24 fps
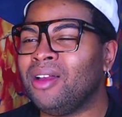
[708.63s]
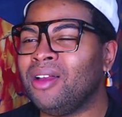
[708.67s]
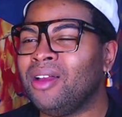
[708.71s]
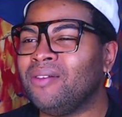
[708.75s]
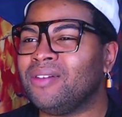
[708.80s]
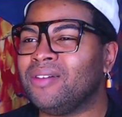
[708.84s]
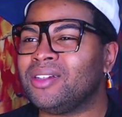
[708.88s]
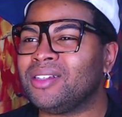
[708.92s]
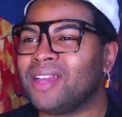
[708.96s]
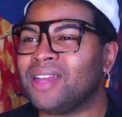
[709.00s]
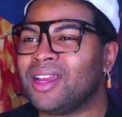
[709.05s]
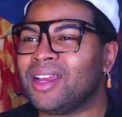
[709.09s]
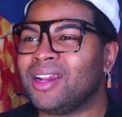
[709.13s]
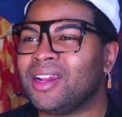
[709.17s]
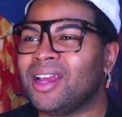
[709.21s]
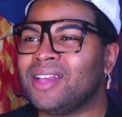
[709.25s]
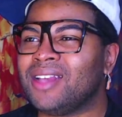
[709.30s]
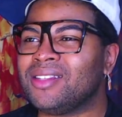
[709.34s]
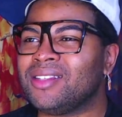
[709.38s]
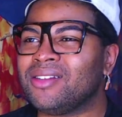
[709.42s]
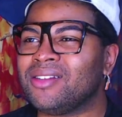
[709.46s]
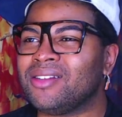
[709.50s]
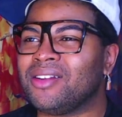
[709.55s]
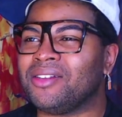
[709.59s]
Which, again, I
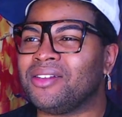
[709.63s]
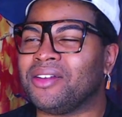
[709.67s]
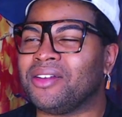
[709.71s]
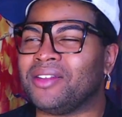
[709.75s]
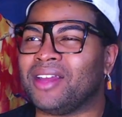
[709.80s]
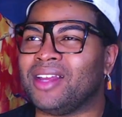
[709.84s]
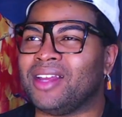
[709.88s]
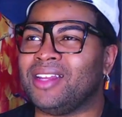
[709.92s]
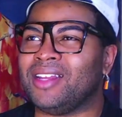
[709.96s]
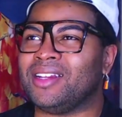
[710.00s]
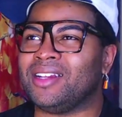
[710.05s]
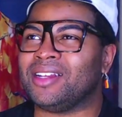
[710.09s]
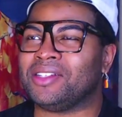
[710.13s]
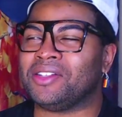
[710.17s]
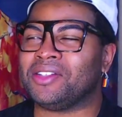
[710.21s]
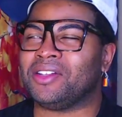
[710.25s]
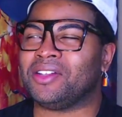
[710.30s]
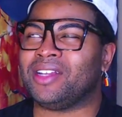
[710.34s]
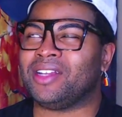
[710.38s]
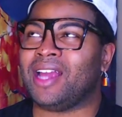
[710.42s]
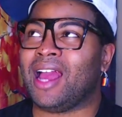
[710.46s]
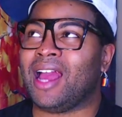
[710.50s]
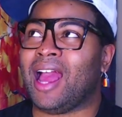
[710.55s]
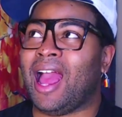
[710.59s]
still don't know that he
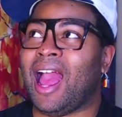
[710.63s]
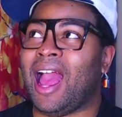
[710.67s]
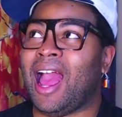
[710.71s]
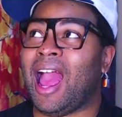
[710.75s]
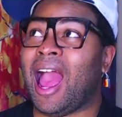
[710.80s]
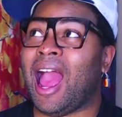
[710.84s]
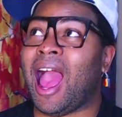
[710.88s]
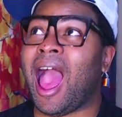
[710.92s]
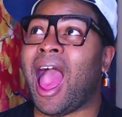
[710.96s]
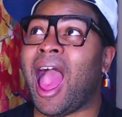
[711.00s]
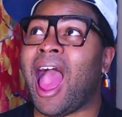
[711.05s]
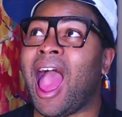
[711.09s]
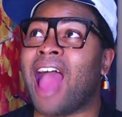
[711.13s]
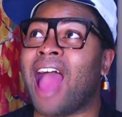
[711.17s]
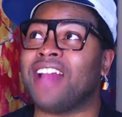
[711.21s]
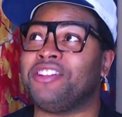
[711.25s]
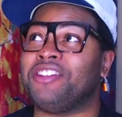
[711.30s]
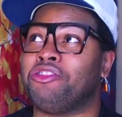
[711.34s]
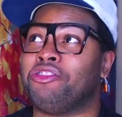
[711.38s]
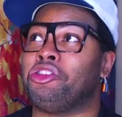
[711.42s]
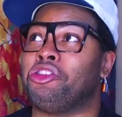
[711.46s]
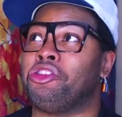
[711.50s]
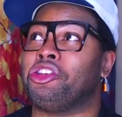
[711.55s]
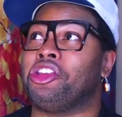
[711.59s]
necessarily had
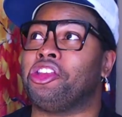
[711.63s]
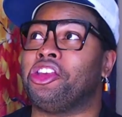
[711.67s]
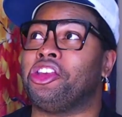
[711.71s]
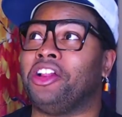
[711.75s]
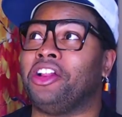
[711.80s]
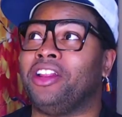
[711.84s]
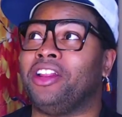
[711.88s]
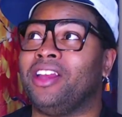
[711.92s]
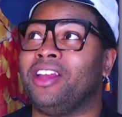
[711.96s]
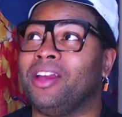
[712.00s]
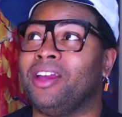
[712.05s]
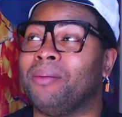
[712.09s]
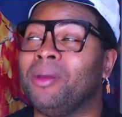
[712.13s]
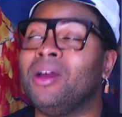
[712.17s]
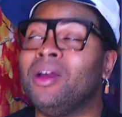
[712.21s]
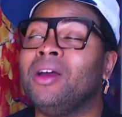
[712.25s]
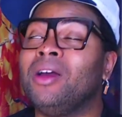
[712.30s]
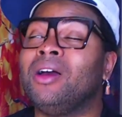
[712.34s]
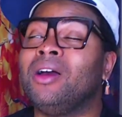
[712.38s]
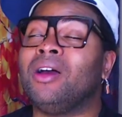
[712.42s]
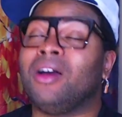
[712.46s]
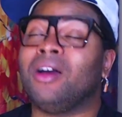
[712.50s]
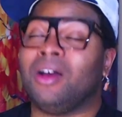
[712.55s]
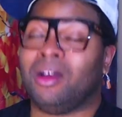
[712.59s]
to kill him
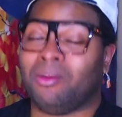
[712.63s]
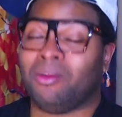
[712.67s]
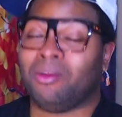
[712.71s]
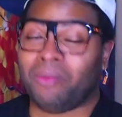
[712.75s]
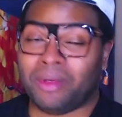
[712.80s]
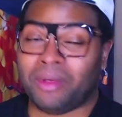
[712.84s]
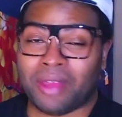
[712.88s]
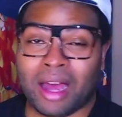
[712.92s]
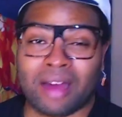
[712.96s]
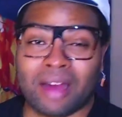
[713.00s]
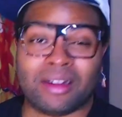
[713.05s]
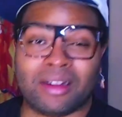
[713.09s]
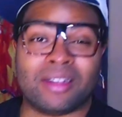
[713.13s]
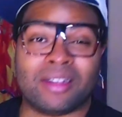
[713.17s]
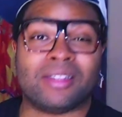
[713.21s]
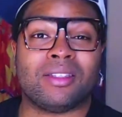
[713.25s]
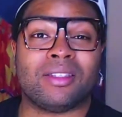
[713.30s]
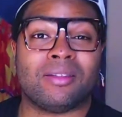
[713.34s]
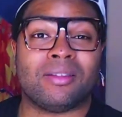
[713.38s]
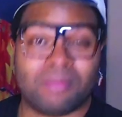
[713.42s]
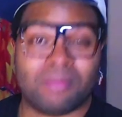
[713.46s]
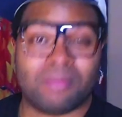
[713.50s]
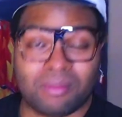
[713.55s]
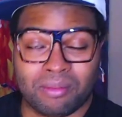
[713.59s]
without
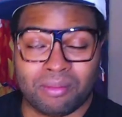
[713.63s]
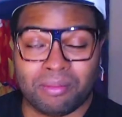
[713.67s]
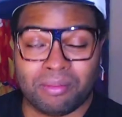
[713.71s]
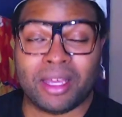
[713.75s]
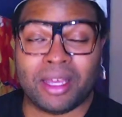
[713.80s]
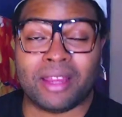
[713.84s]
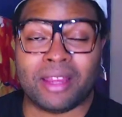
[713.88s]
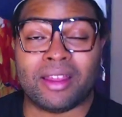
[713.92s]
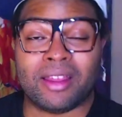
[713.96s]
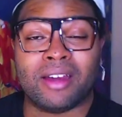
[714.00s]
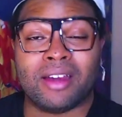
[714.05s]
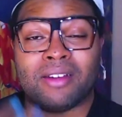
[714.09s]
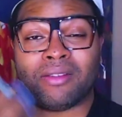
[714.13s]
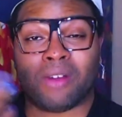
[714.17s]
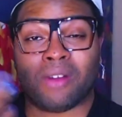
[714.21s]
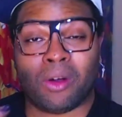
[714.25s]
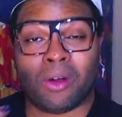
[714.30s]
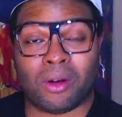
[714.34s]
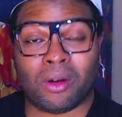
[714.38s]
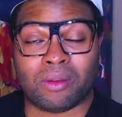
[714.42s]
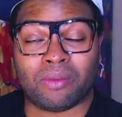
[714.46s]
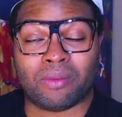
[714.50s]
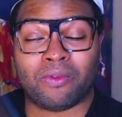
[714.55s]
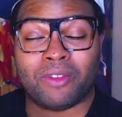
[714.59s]
us being there
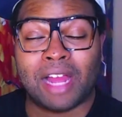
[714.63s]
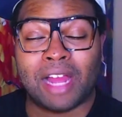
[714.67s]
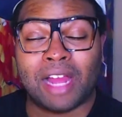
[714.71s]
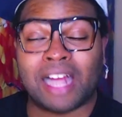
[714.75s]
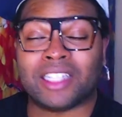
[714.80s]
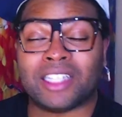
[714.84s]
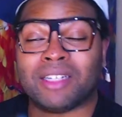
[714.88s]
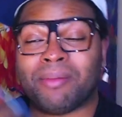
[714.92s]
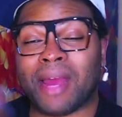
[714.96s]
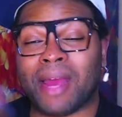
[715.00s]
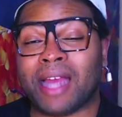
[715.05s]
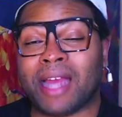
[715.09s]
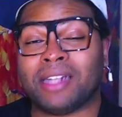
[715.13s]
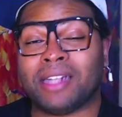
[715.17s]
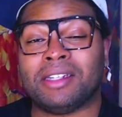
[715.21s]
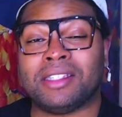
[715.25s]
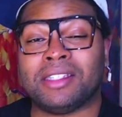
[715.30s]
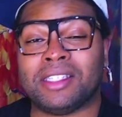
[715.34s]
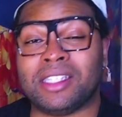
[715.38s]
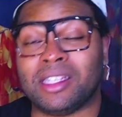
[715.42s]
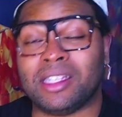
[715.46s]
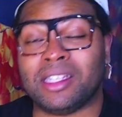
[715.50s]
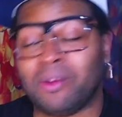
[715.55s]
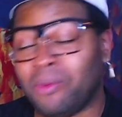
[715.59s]
or flashing back to
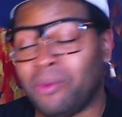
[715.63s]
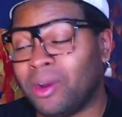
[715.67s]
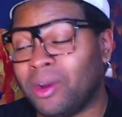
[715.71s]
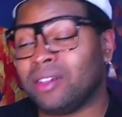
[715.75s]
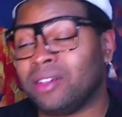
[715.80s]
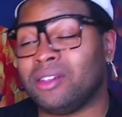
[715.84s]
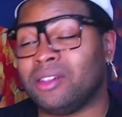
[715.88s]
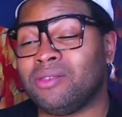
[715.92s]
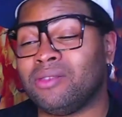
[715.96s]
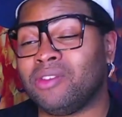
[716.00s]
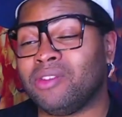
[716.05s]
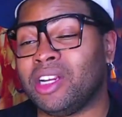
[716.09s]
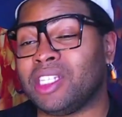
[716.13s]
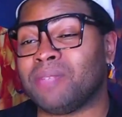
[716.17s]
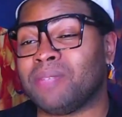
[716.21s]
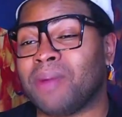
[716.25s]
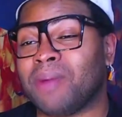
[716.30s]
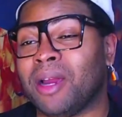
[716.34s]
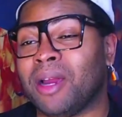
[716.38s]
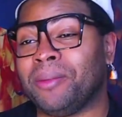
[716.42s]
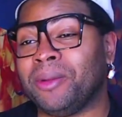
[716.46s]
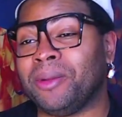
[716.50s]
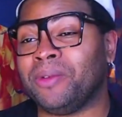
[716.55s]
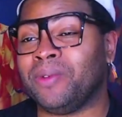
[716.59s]
see what
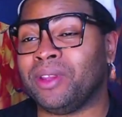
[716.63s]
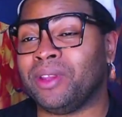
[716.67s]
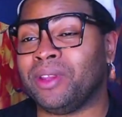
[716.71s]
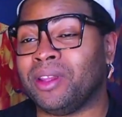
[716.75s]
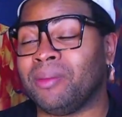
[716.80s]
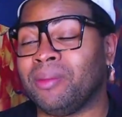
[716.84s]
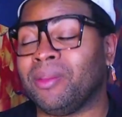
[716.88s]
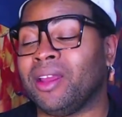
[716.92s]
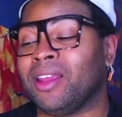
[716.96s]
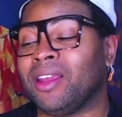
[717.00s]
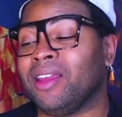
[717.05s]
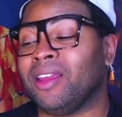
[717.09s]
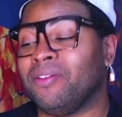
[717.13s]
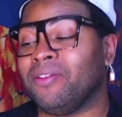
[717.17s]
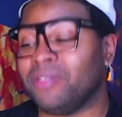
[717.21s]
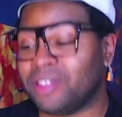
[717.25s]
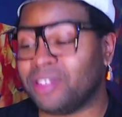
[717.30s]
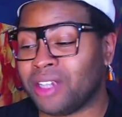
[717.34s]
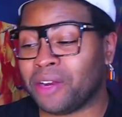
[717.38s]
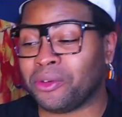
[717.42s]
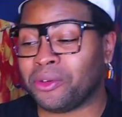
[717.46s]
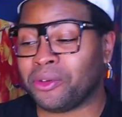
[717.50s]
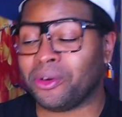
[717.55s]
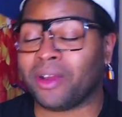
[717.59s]
transpired between them. Like, if
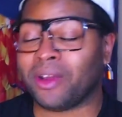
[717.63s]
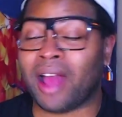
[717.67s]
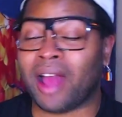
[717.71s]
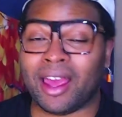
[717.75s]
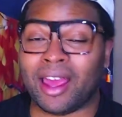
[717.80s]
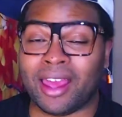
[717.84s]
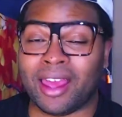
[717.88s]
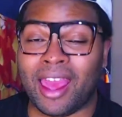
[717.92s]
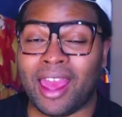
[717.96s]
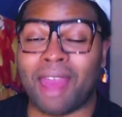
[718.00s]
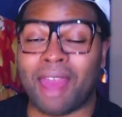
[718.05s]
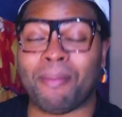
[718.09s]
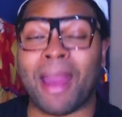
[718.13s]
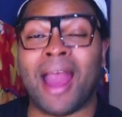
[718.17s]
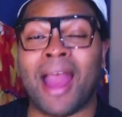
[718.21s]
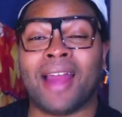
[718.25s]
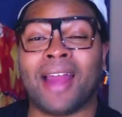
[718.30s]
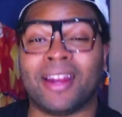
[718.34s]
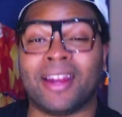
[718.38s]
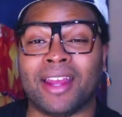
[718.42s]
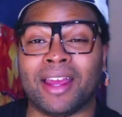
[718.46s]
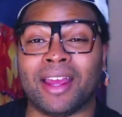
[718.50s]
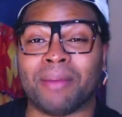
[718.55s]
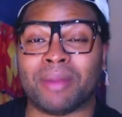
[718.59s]
General Guy came at
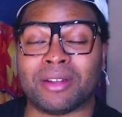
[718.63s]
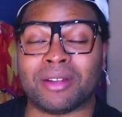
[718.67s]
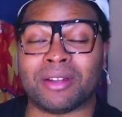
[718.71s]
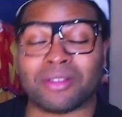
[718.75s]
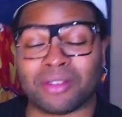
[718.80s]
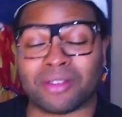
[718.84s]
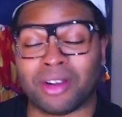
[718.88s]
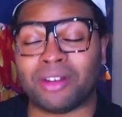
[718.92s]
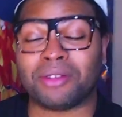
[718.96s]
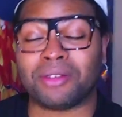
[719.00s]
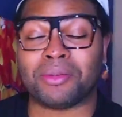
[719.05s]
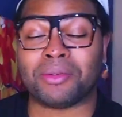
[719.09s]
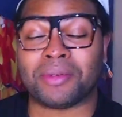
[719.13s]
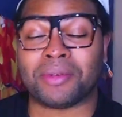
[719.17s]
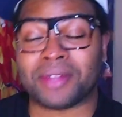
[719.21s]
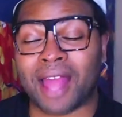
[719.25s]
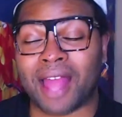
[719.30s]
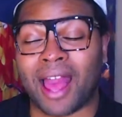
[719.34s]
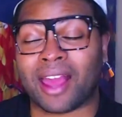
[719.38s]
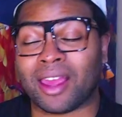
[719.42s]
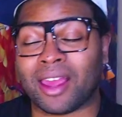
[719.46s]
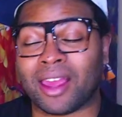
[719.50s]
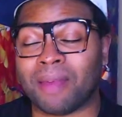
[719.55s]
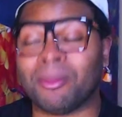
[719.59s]
him and started to
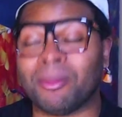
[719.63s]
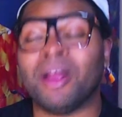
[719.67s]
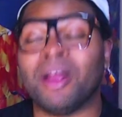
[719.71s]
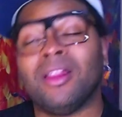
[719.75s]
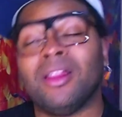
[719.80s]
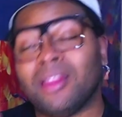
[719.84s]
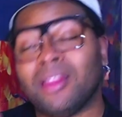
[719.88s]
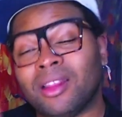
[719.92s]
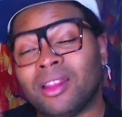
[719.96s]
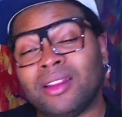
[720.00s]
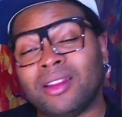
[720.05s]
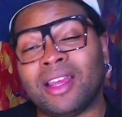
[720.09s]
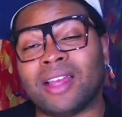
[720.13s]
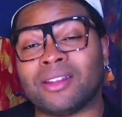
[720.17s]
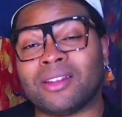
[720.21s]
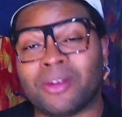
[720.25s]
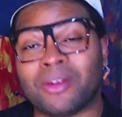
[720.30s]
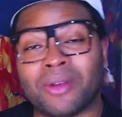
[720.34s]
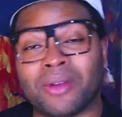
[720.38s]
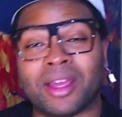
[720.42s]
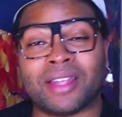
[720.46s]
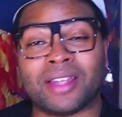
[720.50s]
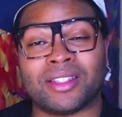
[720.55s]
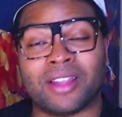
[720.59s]
attack him, then yes,
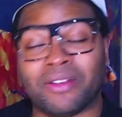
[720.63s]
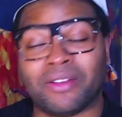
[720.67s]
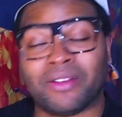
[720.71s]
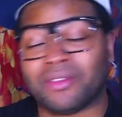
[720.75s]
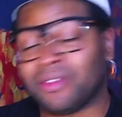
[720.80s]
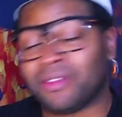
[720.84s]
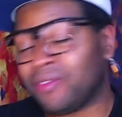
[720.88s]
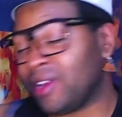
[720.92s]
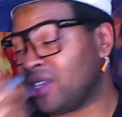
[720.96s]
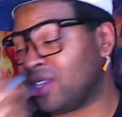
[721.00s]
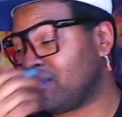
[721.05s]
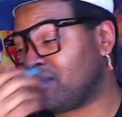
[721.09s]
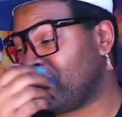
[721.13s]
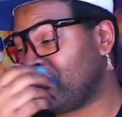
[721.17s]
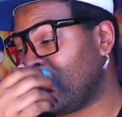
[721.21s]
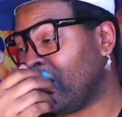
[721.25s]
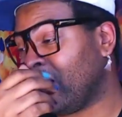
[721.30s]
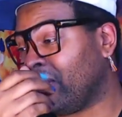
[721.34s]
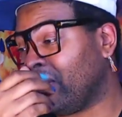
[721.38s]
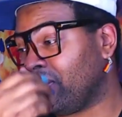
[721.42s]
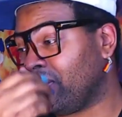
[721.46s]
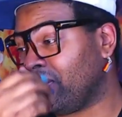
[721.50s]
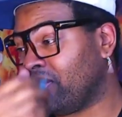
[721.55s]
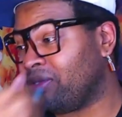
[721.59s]
okay, self-defense. But I
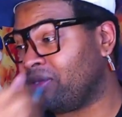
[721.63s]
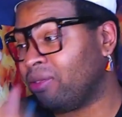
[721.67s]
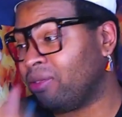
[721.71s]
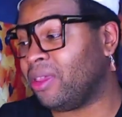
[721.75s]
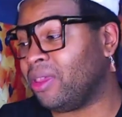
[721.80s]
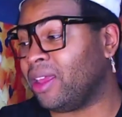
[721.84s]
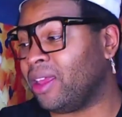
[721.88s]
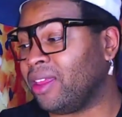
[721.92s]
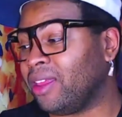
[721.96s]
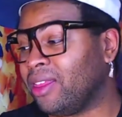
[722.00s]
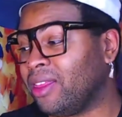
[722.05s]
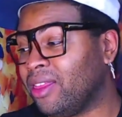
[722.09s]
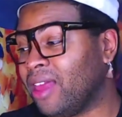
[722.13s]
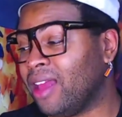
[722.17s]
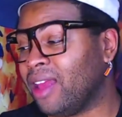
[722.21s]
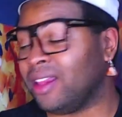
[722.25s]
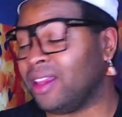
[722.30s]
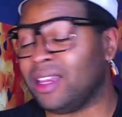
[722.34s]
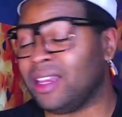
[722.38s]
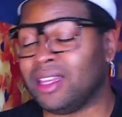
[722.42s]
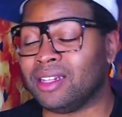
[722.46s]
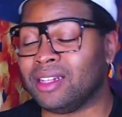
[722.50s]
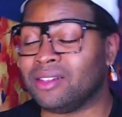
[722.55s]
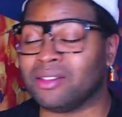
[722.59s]
don't think that
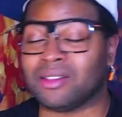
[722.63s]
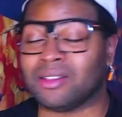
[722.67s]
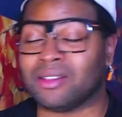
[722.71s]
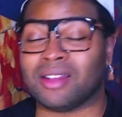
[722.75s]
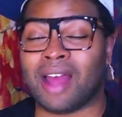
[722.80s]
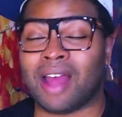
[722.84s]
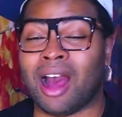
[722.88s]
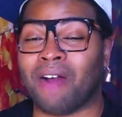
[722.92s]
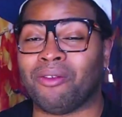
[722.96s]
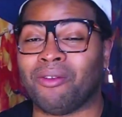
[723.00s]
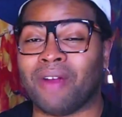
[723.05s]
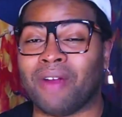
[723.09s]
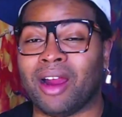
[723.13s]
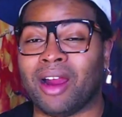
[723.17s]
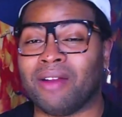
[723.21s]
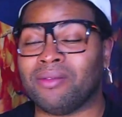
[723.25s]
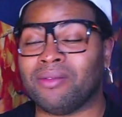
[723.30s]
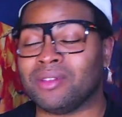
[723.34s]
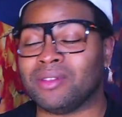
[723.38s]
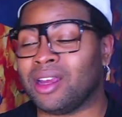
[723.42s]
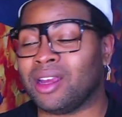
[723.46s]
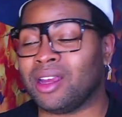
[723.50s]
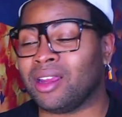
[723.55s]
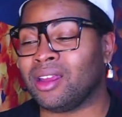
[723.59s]
he just outright
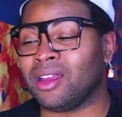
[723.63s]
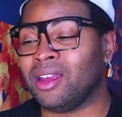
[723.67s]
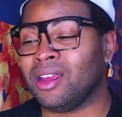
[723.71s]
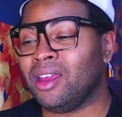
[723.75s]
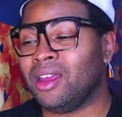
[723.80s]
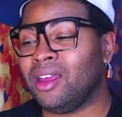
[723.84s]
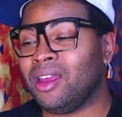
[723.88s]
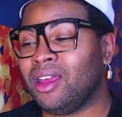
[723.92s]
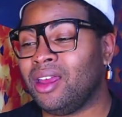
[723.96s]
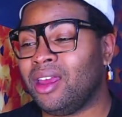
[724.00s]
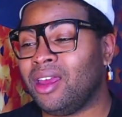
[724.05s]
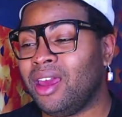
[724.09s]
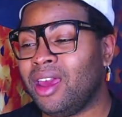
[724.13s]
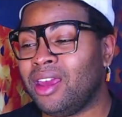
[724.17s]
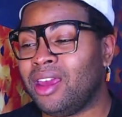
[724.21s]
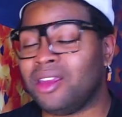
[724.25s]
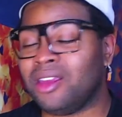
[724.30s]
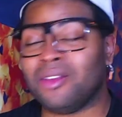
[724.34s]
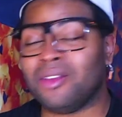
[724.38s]
was like, hey, you